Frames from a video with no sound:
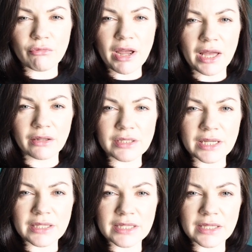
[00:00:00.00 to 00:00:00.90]
around
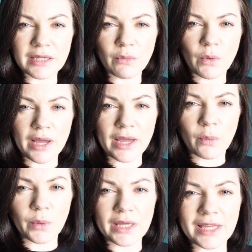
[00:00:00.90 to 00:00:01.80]
and see where
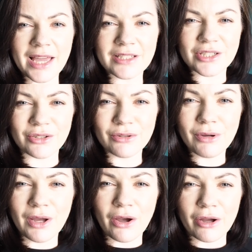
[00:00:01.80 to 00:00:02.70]
we get
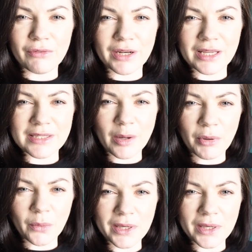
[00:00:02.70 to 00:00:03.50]
to over the next couple of